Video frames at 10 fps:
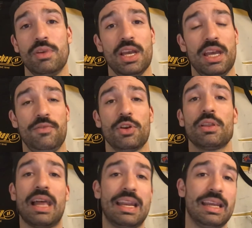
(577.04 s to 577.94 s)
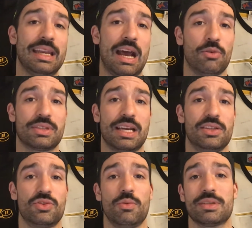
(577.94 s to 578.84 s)
if you're letting an outside
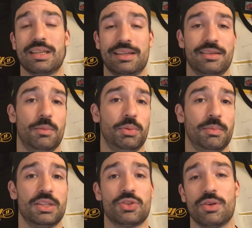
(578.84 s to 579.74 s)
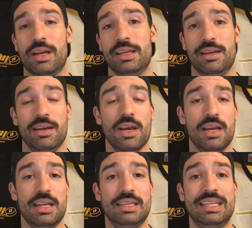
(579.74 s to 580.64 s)
source like supplements trying to
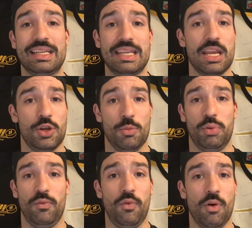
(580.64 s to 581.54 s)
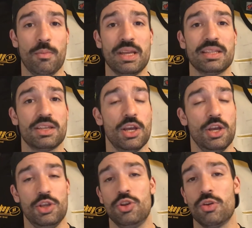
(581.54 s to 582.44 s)
dictate your performance,
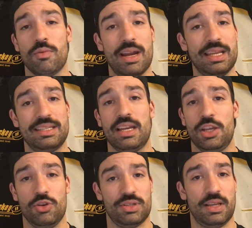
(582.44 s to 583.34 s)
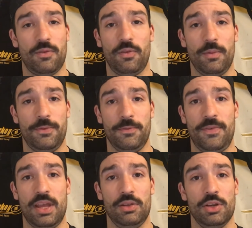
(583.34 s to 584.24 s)
you're already setting yourself up for
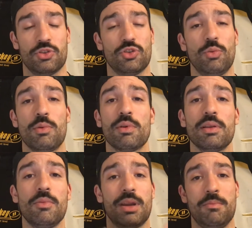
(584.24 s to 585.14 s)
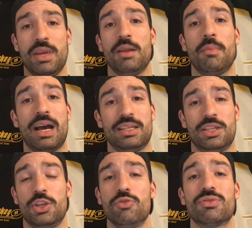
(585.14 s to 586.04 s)
failure. So we really want to minimize the
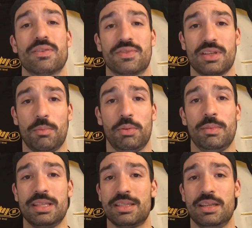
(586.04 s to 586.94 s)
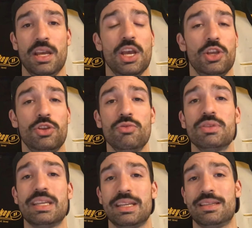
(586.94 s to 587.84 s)
use of supplements and
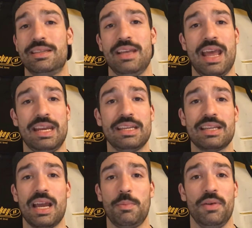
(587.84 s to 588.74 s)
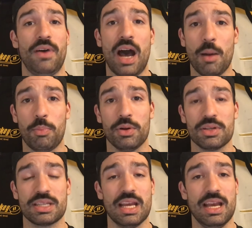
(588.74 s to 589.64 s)
using any type of
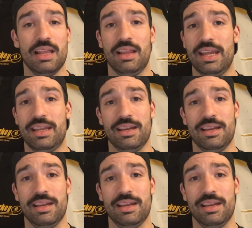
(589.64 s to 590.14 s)
uppers, like